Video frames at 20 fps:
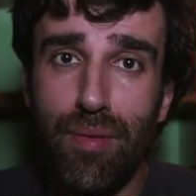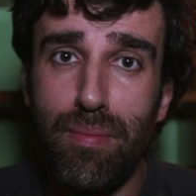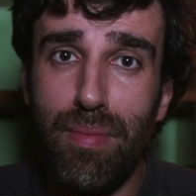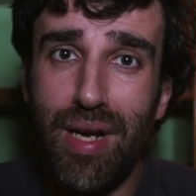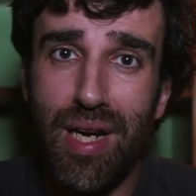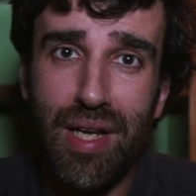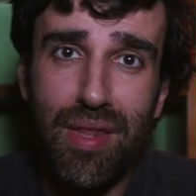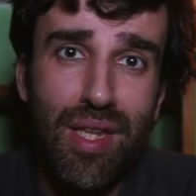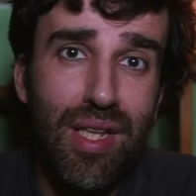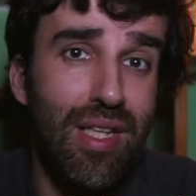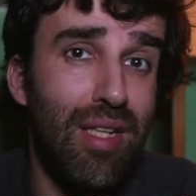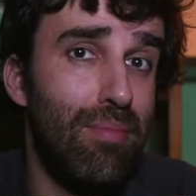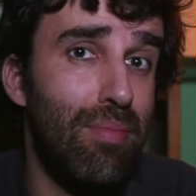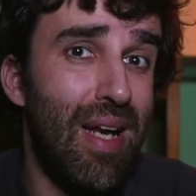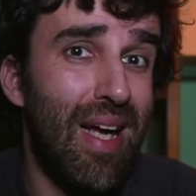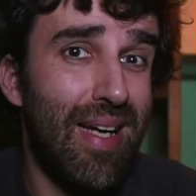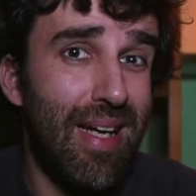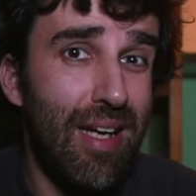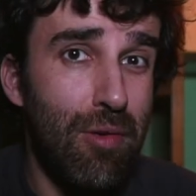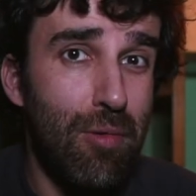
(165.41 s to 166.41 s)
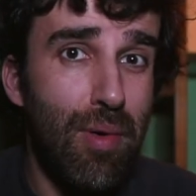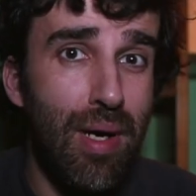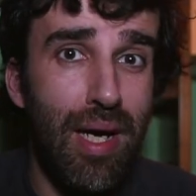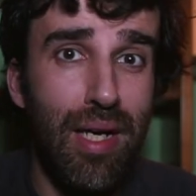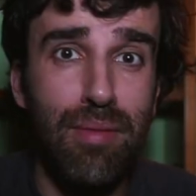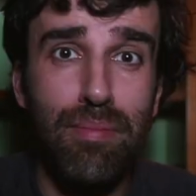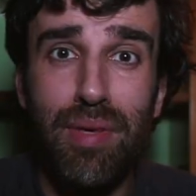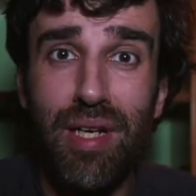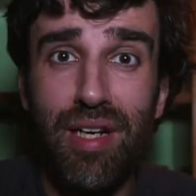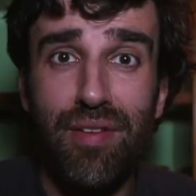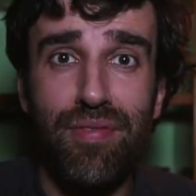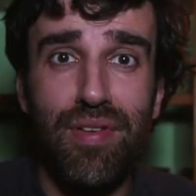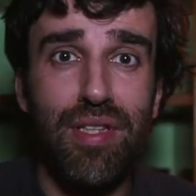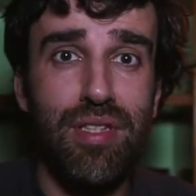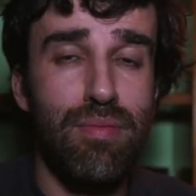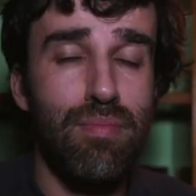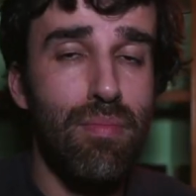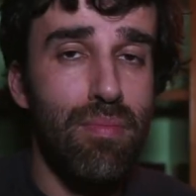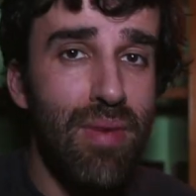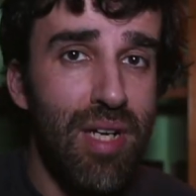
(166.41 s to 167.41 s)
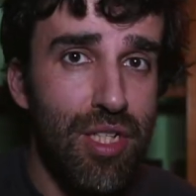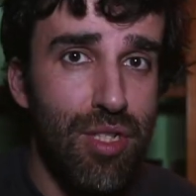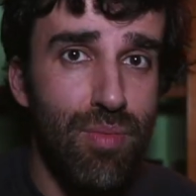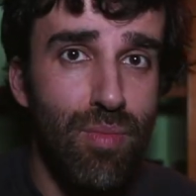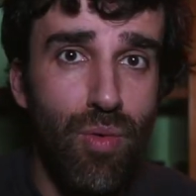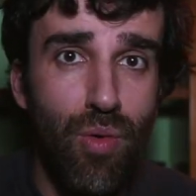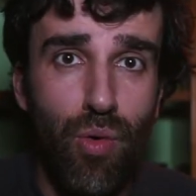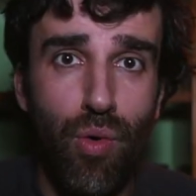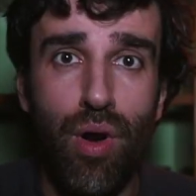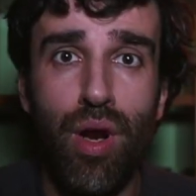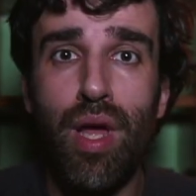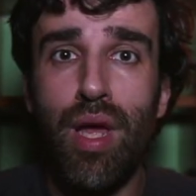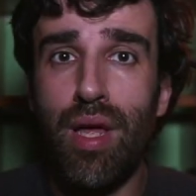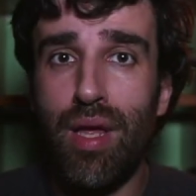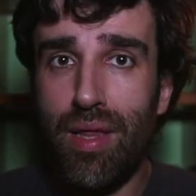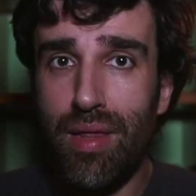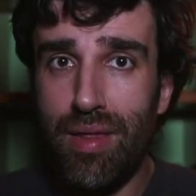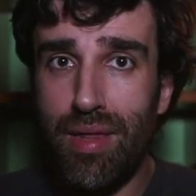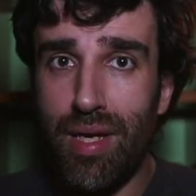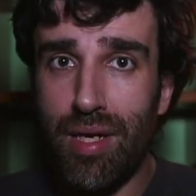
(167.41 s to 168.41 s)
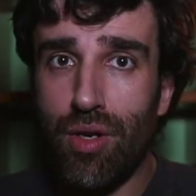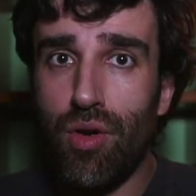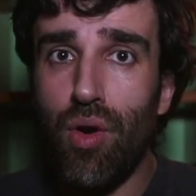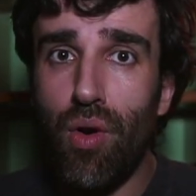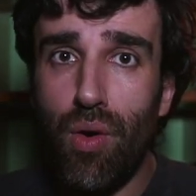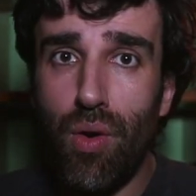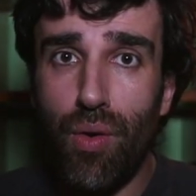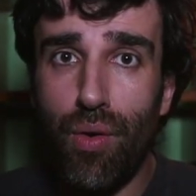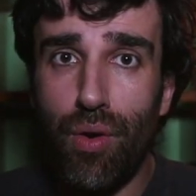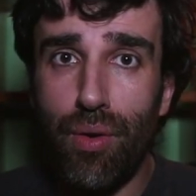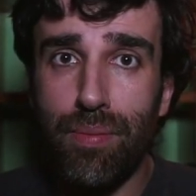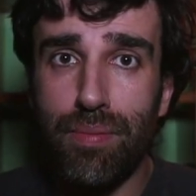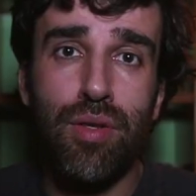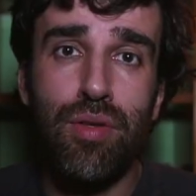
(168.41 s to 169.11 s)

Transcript: but I think that black and white benefits much more than color.